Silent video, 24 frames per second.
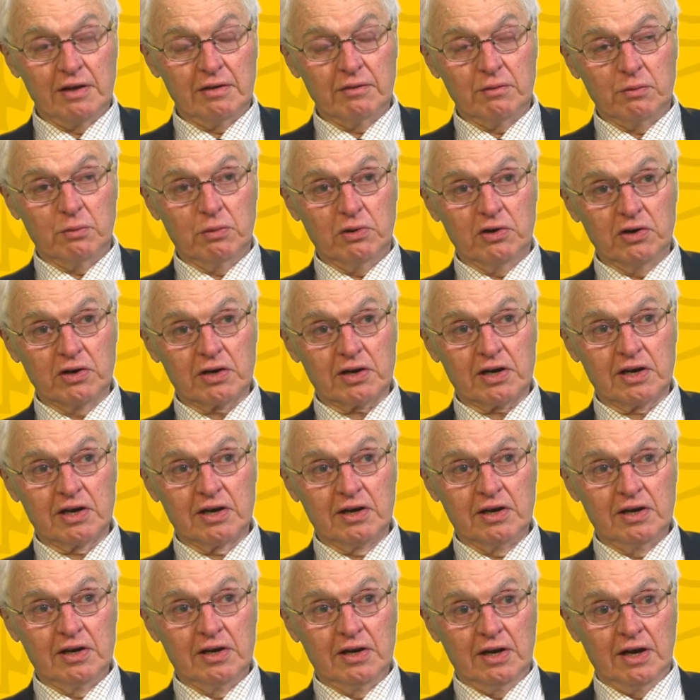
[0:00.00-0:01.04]
work,
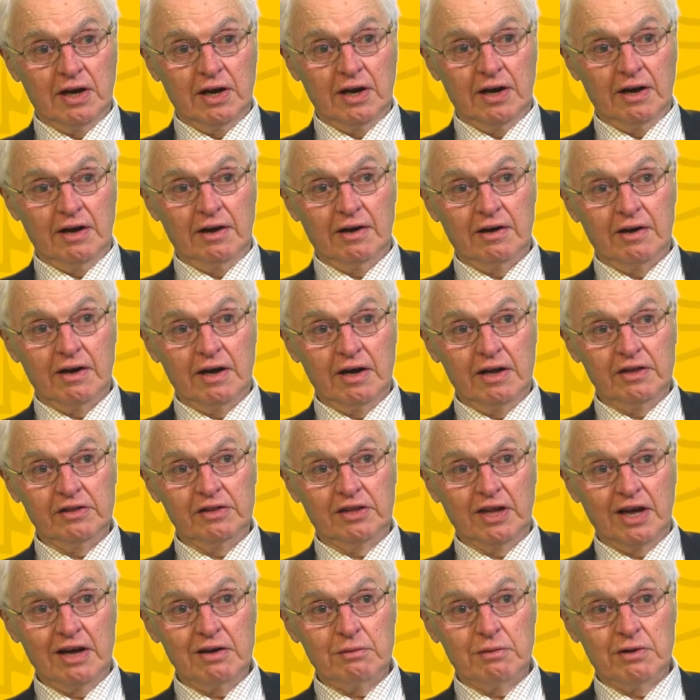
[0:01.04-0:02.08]
and
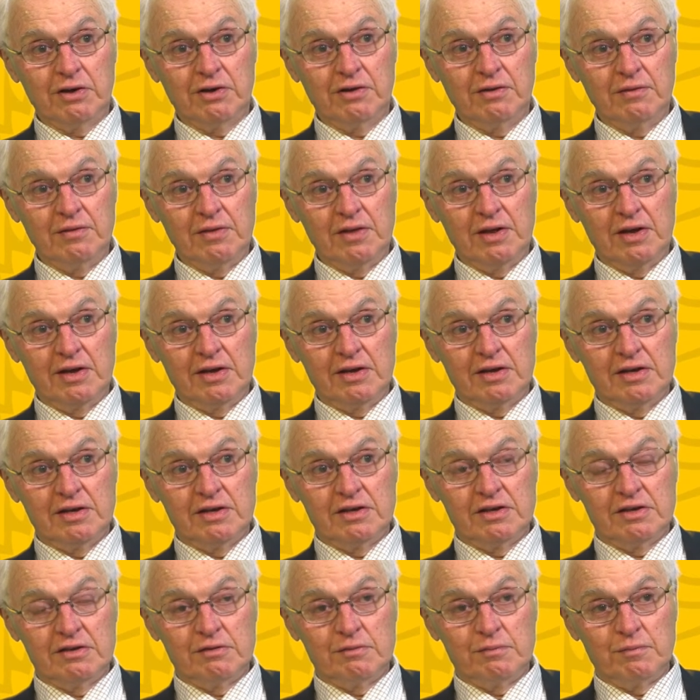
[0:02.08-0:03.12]

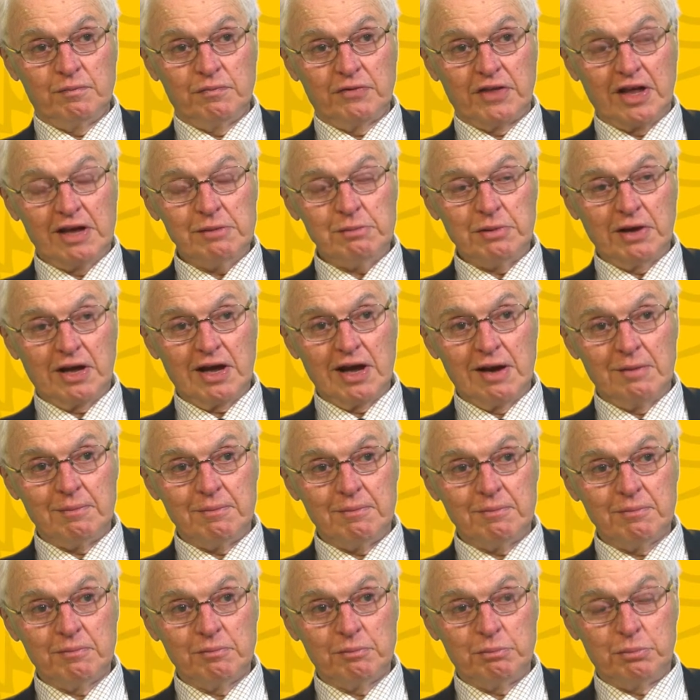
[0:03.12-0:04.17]
they'd
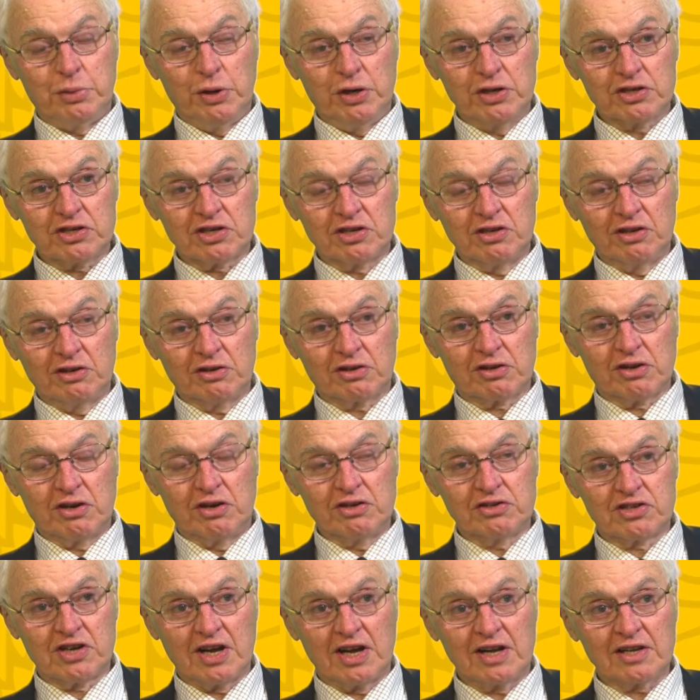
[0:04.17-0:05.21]
become personal
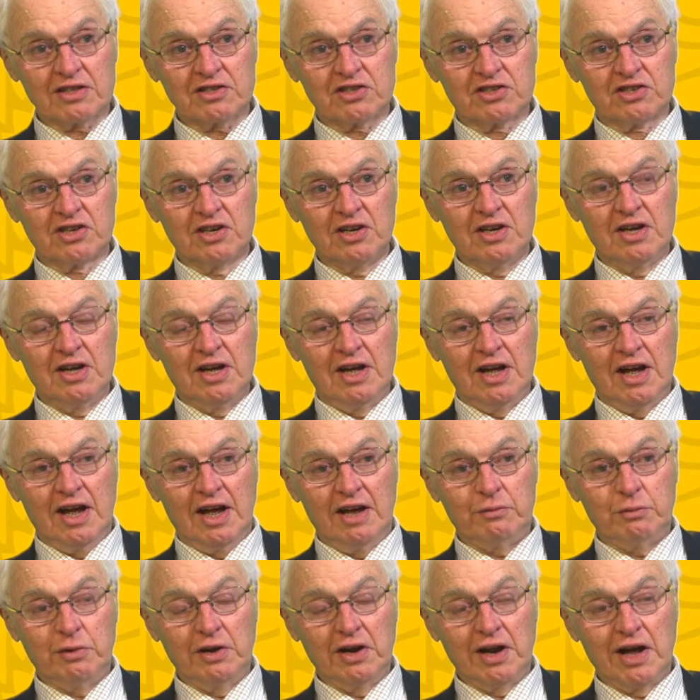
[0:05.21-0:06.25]
contacts.
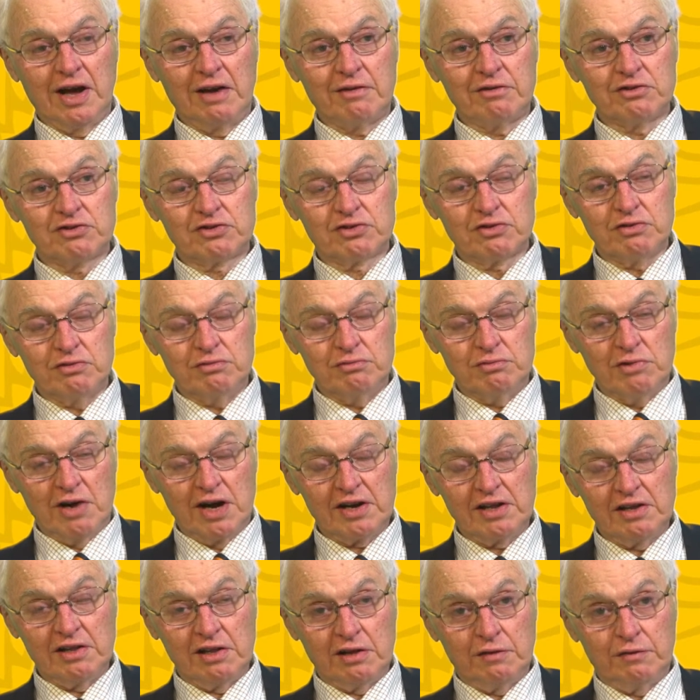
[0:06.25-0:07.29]
And when I was
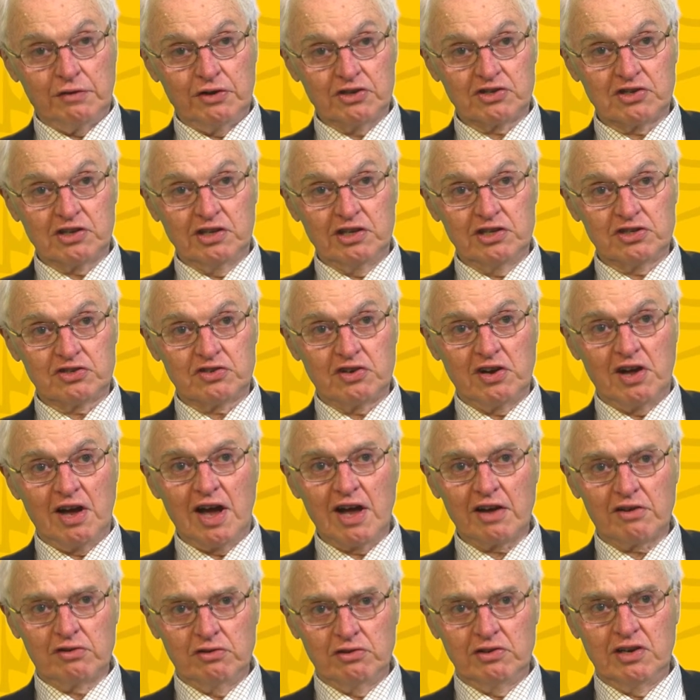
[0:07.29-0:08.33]
writing the official history,
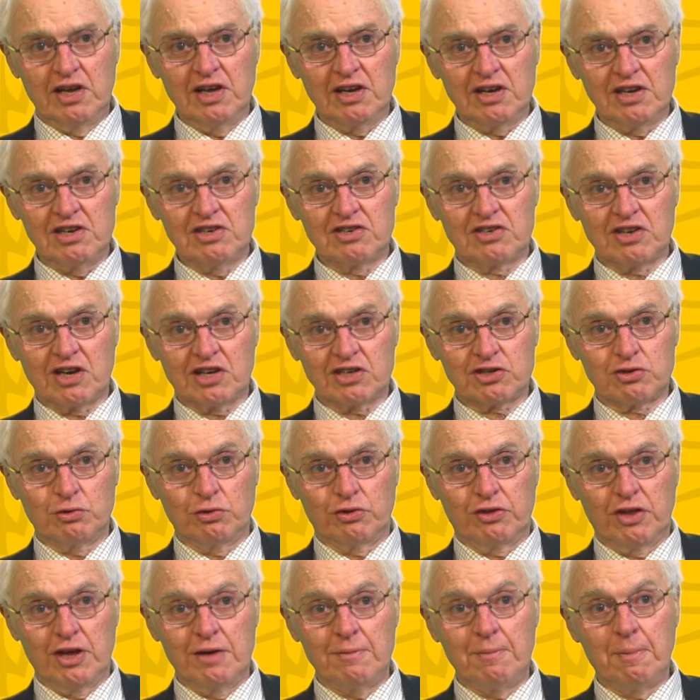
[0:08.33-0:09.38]
I could get in touch
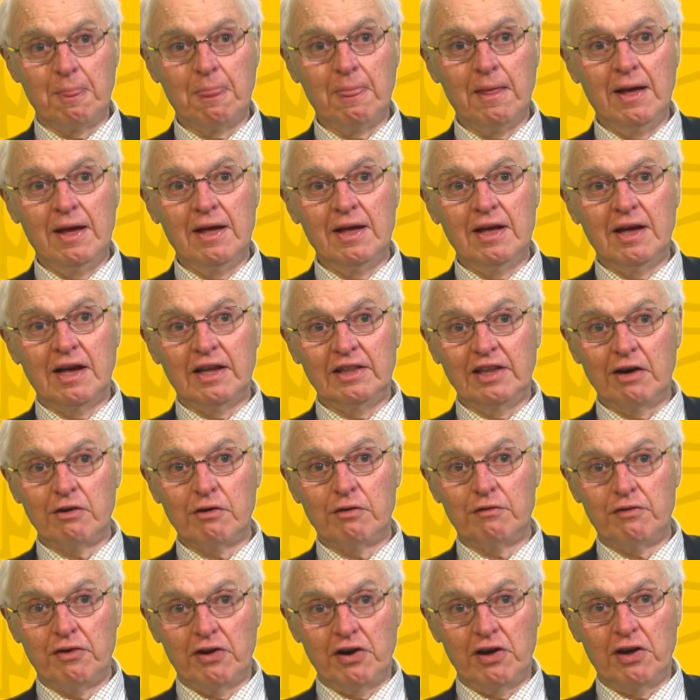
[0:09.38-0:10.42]
with them, and they
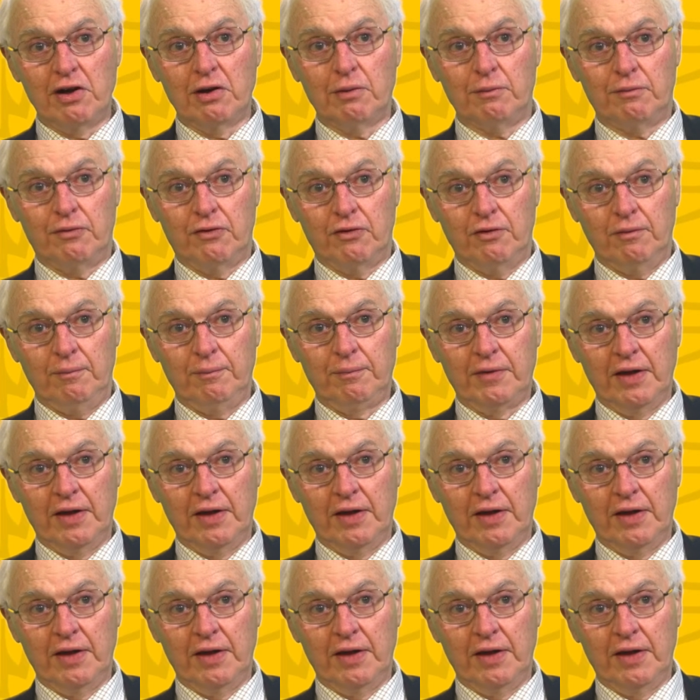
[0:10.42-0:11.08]
were very helpful.